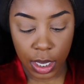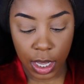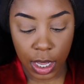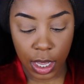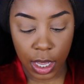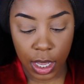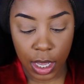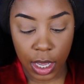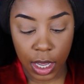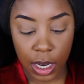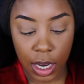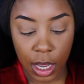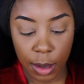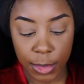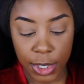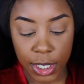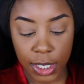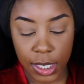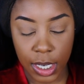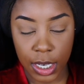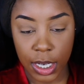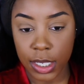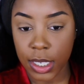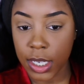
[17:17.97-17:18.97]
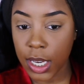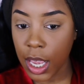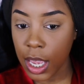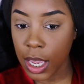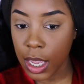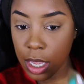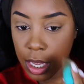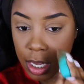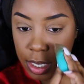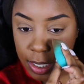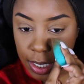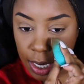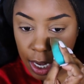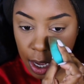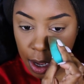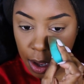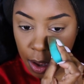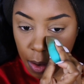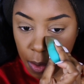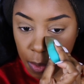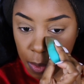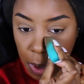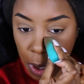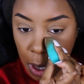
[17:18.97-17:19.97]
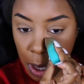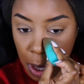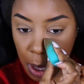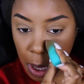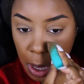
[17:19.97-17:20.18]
and I'm just going to take it down